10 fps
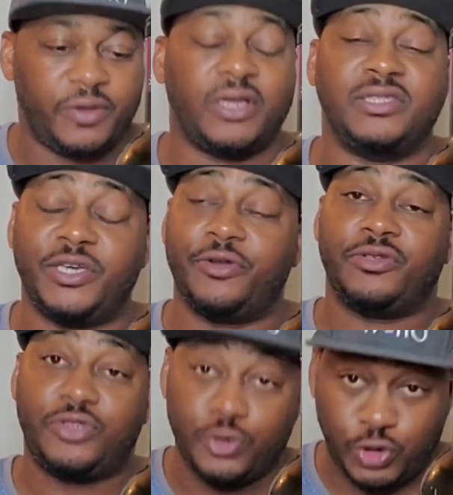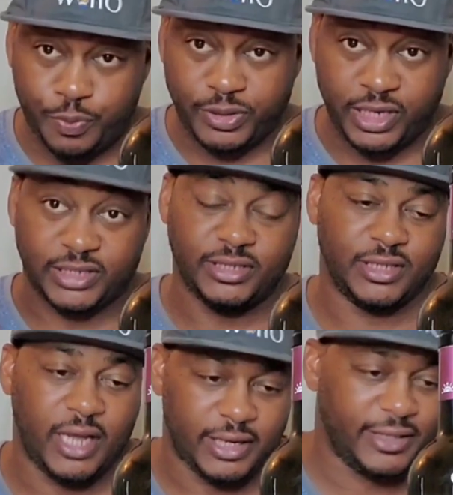They're considered
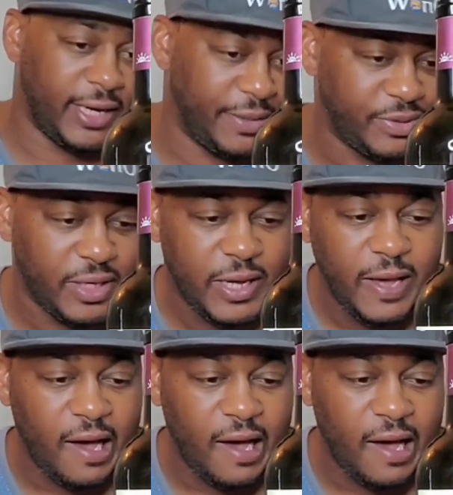Super-Tuscans a lot of times.